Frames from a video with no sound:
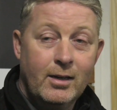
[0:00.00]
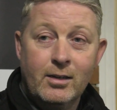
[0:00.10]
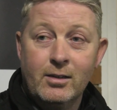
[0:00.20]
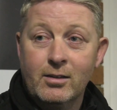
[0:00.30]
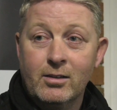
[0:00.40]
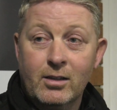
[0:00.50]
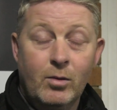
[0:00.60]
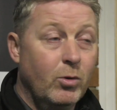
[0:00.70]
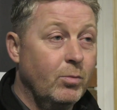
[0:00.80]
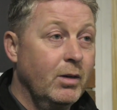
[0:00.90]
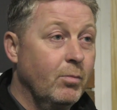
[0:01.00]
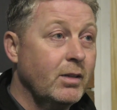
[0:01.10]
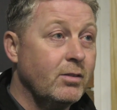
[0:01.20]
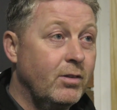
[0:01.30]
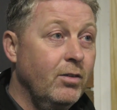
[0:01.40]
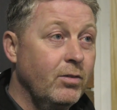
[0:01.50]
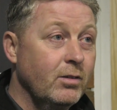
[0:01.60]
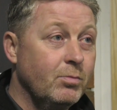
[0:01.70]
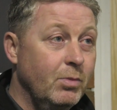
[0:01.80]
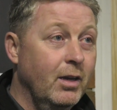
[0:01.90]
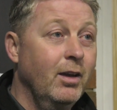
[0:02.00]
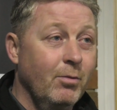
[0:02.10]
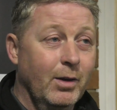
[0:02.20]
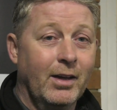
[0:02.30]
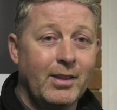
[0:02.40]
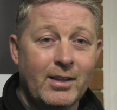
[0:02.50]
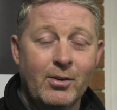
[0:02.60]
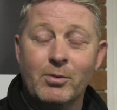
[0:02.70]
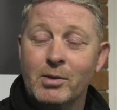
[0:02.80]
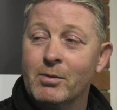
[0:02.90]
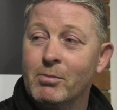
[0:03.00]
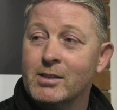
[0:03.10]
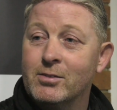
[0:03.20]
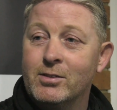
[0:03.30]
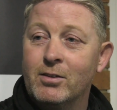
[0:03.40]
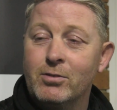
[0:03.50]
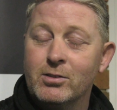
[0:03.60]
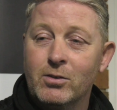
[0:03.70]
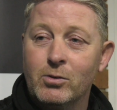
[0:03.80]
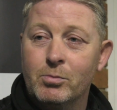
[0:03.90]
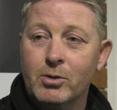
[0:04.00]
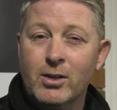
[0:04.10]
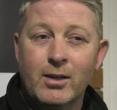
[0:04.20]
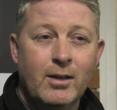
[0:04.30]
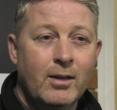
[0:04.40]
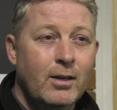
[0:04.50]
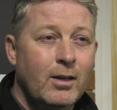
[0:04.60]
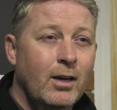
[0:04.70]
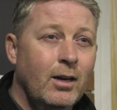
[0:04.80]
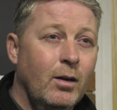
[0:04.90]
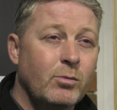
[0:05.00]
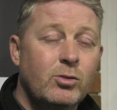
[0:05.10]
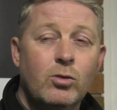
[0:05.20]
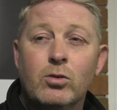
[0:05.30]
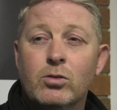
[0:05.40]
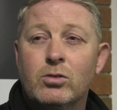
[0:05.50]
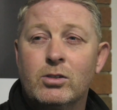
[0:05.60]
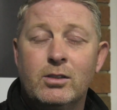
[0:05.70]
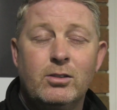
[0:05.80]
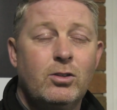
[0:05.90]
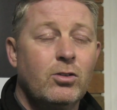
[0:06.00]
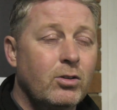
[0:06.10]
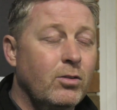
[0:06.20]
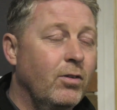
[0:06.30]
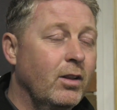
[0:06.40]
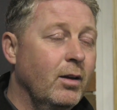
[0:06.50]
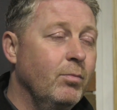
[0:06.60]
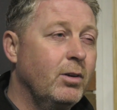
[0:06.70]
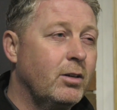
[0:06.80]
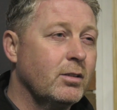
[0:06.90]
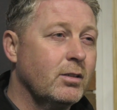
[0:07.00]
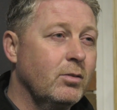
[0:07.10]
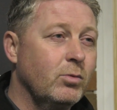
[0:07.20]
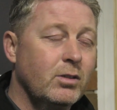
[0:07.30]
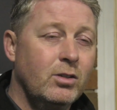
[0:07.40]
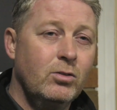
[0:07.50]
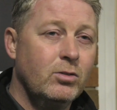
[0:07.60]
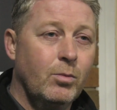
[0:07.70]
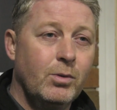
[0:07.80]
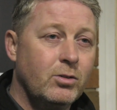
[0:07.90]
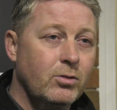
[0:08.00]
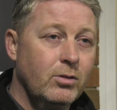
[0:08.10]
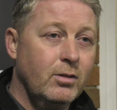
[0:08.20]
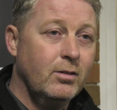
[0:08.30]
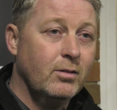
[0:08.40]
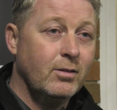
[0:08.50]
And then would have been a massive difference. Believe me, I think that would have been a massive difference for her. But I'm so gutted for them, because it was a huge opportunity.